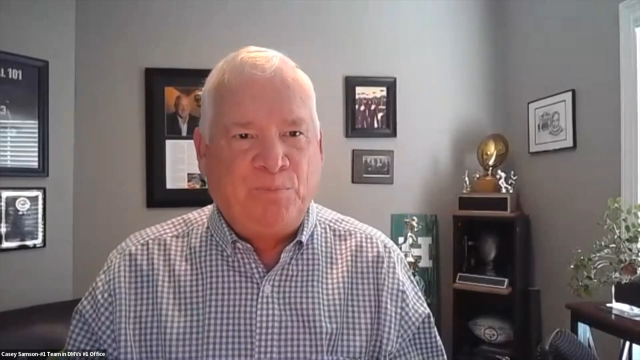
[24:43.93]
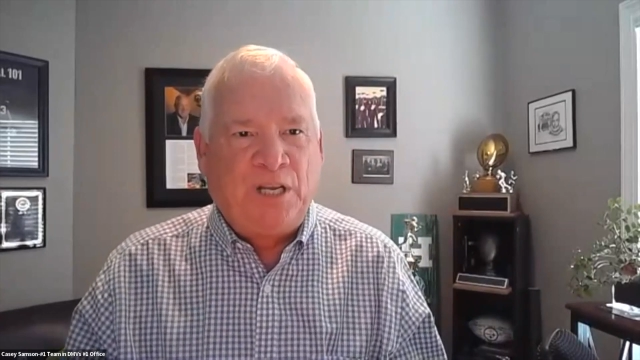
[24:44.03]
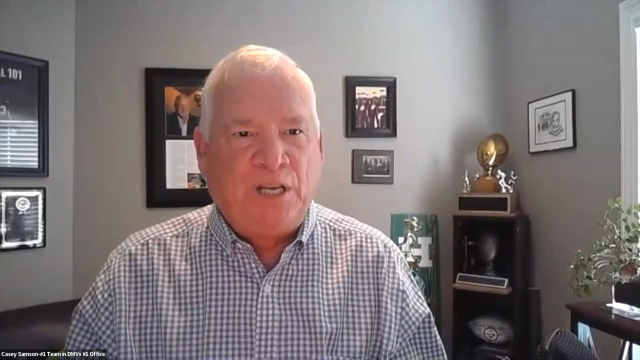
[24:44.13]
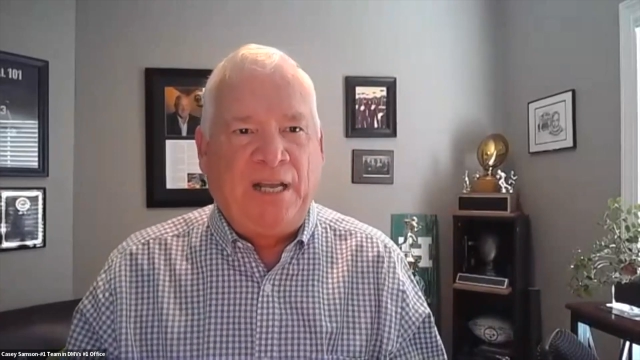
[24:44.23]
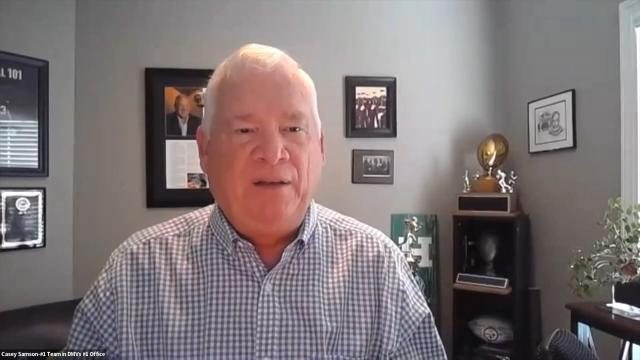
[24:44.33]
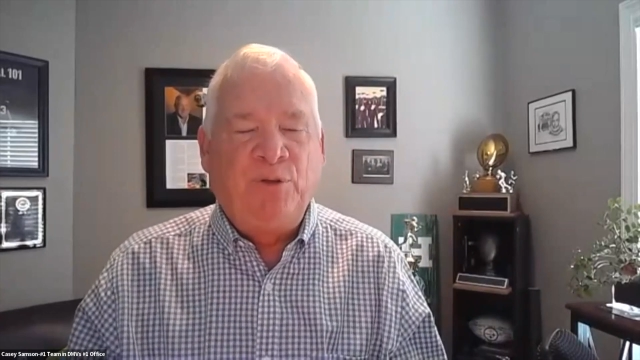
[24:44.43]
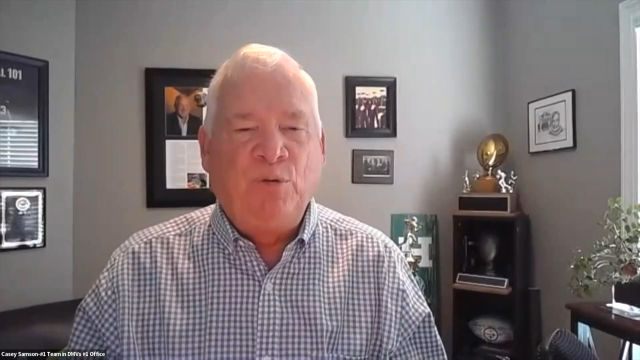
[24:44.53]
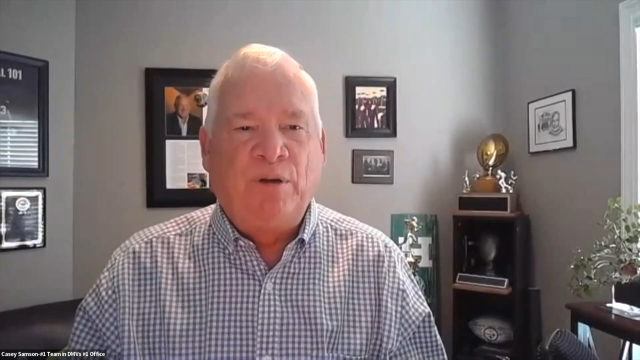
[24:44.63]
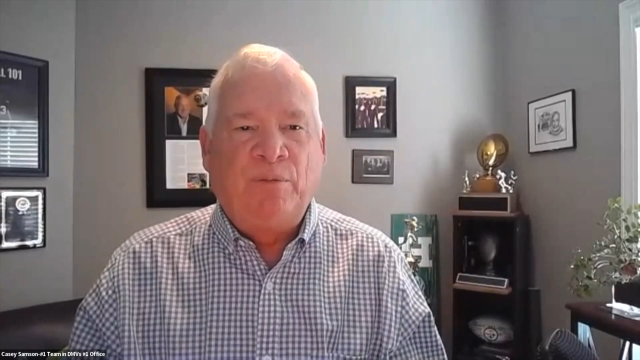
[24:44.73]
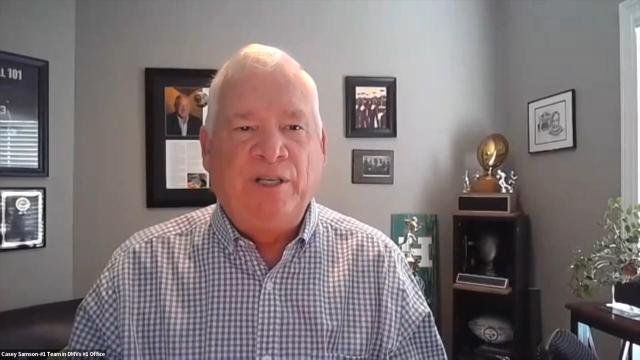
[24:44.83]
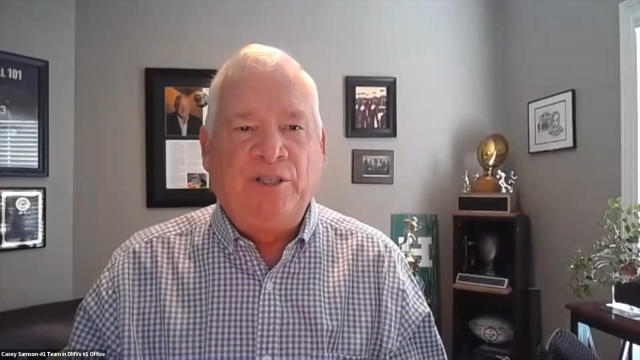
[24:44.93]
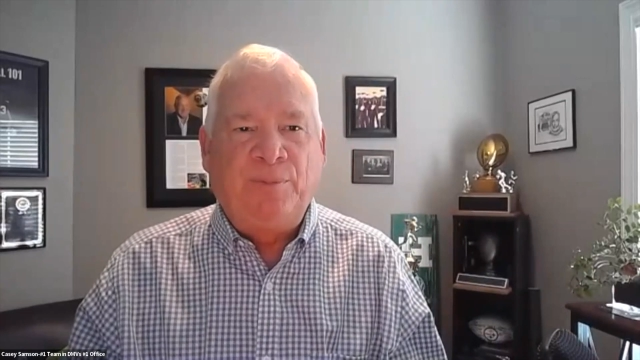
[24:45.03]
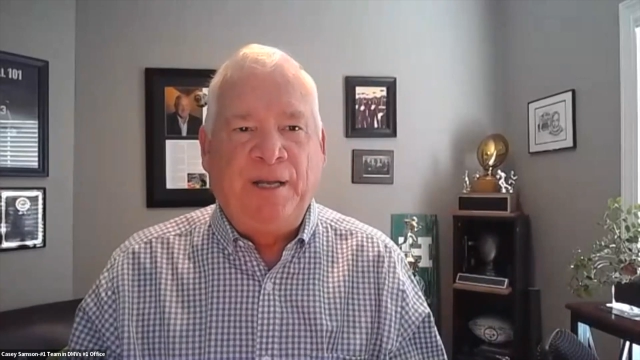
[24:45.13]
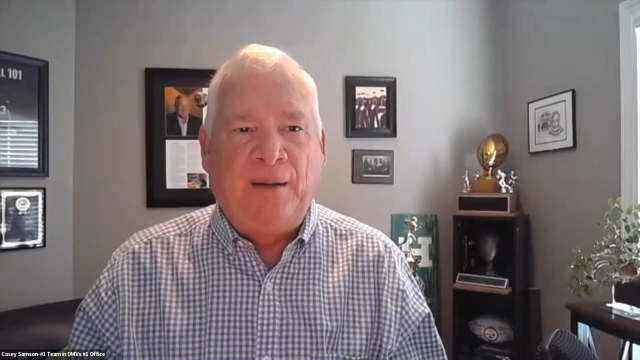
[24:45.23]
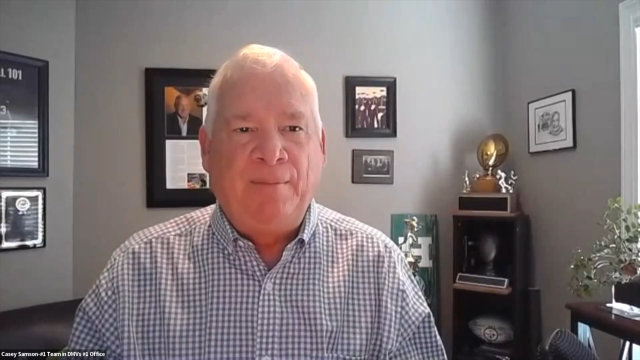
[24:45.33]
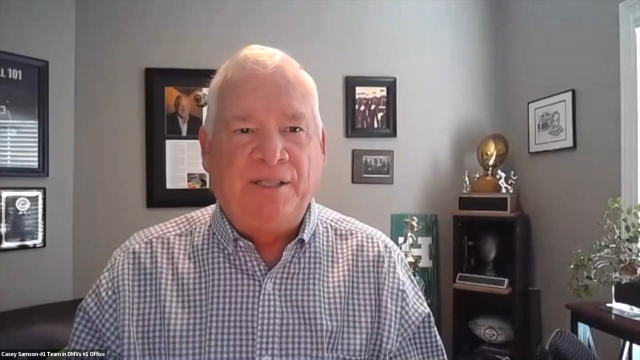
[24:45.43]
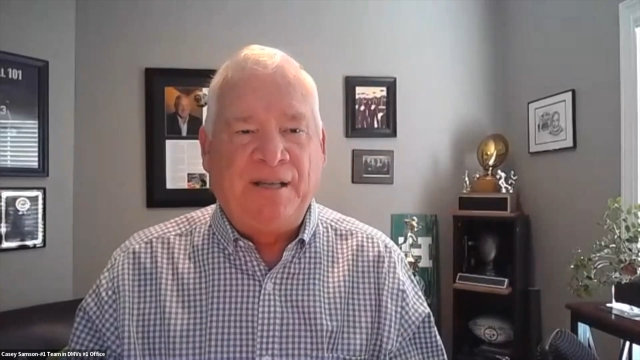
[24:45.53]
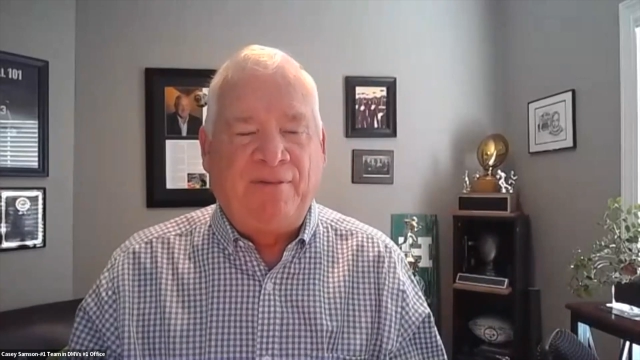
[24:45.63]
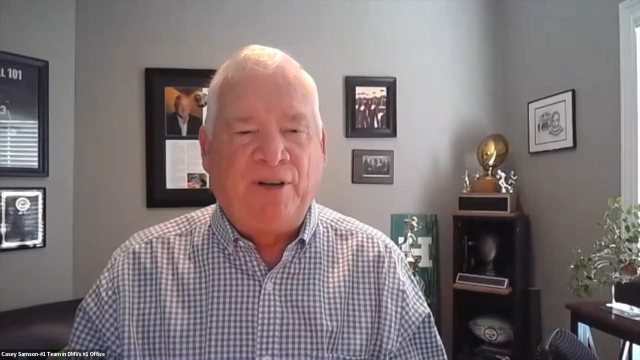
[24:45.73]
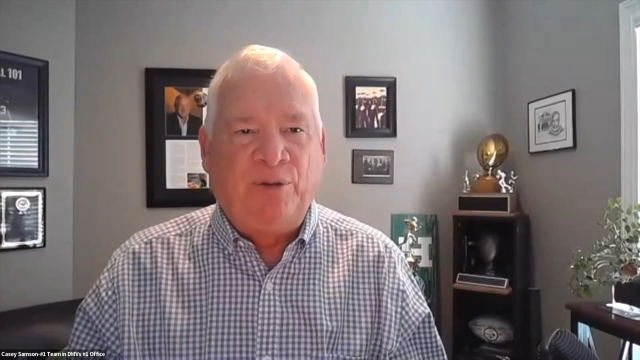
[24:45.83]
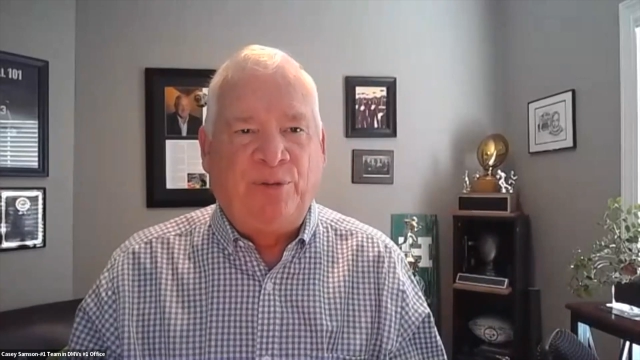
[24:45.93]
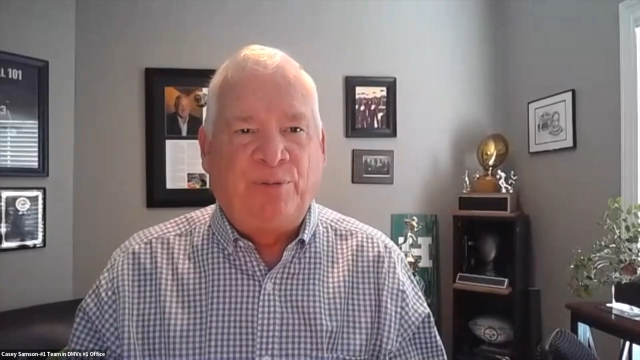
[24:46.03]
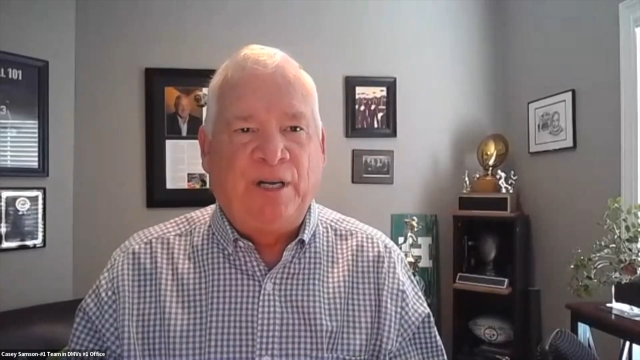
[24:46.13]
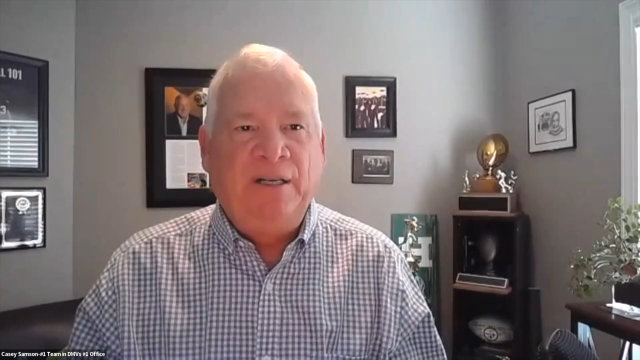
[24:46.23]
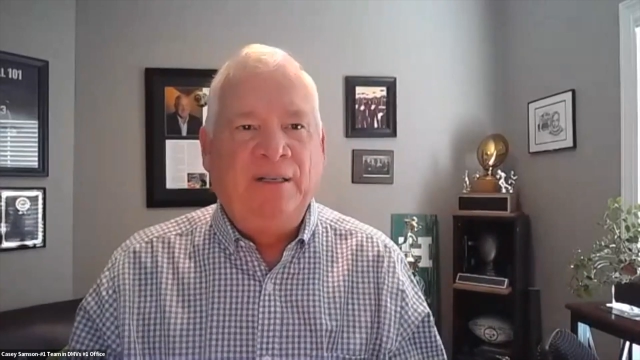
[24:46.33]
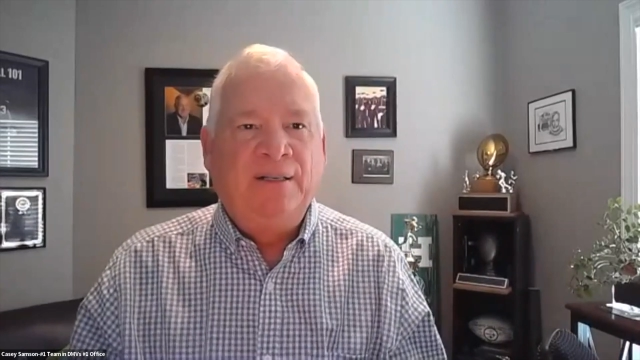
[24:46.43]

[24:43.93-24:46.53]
Today, if you want to reach me, I'm at 703